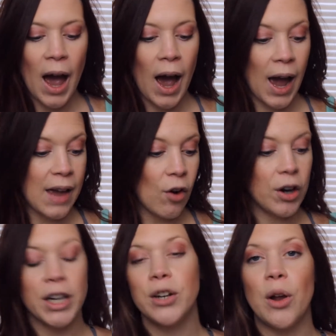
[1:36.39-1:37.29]
I have
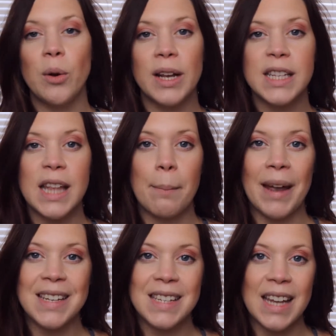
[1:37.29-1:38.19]
already noticed that
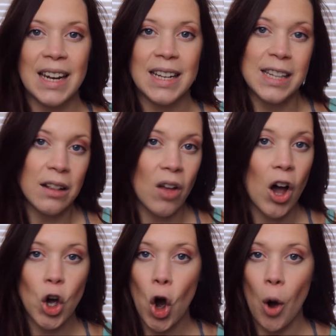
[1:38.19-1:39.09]
my skin is a
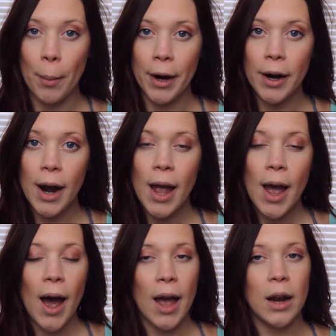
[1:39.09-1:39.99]
lot calmer,
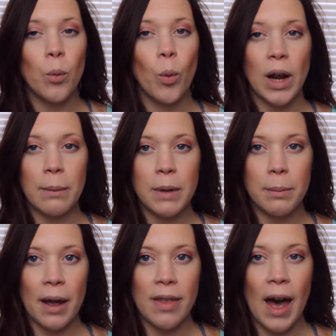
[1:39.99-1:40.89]
and then what I mean
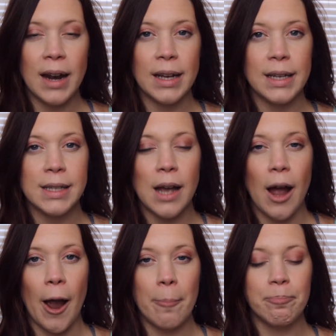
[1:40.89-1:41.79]
by that is
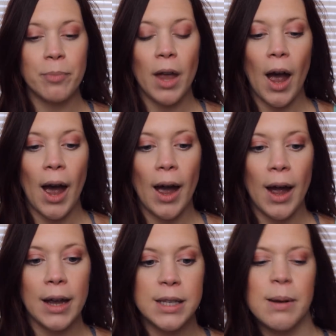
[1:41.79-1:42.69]
um,
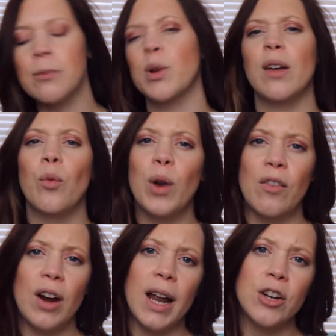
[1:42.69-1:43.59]
I sometimes when I,
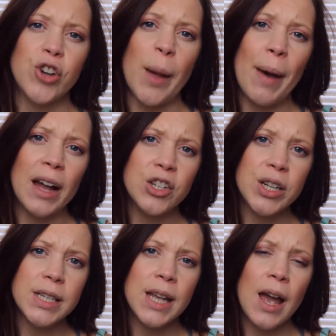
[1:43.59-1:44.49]
whenever I get dry
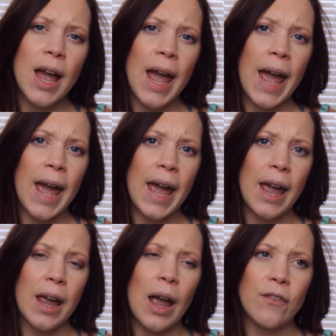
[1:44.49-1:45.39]
patches,
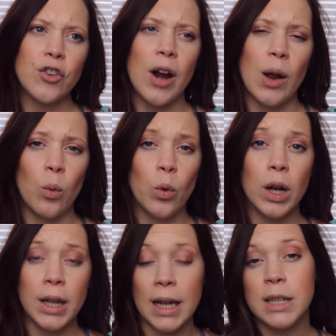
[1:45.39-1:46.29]
a, after I
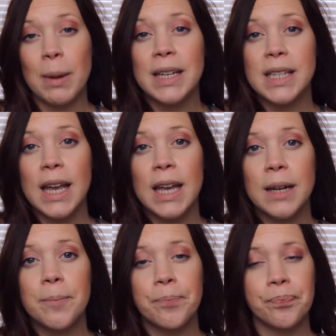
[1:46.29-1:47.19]
cleanse my skin,